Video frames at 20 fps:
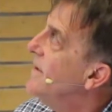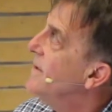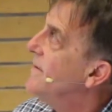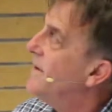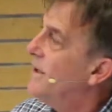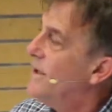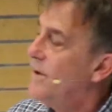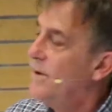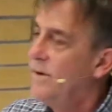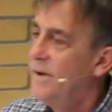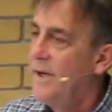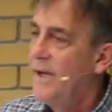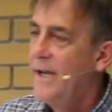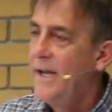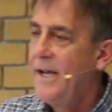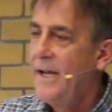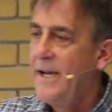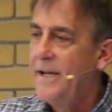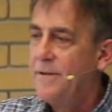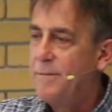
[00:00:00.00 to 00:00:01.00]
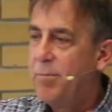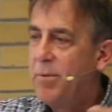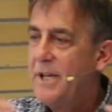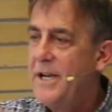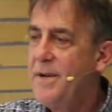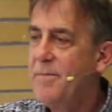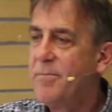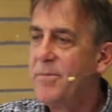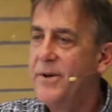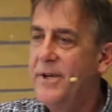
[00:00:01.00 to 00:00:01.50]
So as
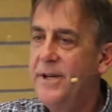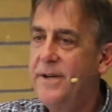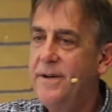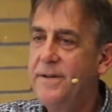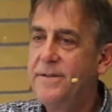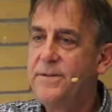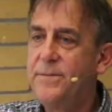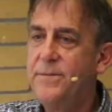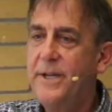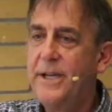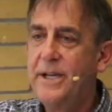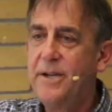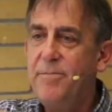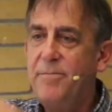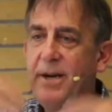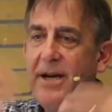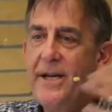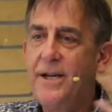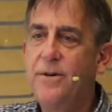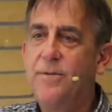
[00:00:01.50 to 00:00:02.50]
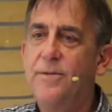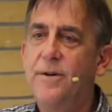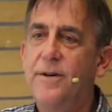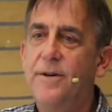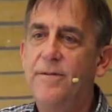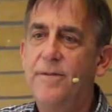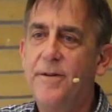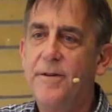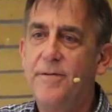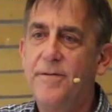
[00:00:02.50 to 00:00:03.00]
plant breeders, we can make it
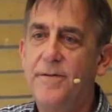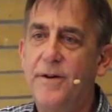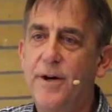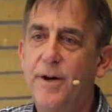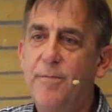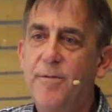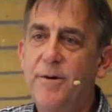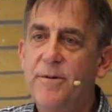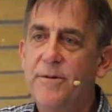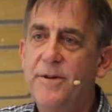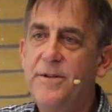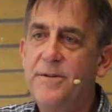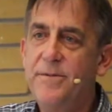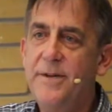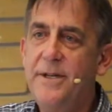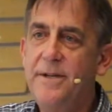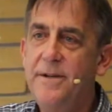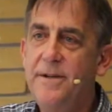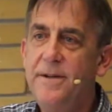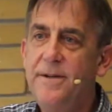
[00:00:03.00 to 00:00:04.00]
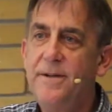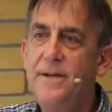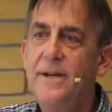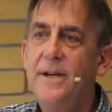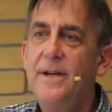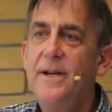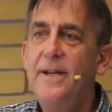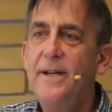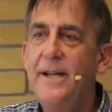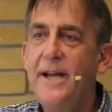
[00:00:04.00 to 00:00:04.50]
work for the farmer, which we do.